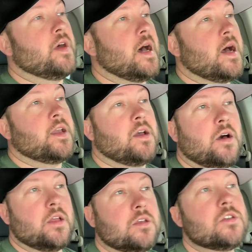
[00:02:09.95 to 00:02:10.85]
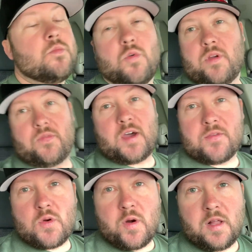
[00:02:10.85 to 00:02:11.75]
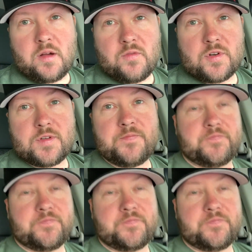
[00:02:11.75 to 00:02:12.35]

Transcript: the Icon 2.5 coilovers.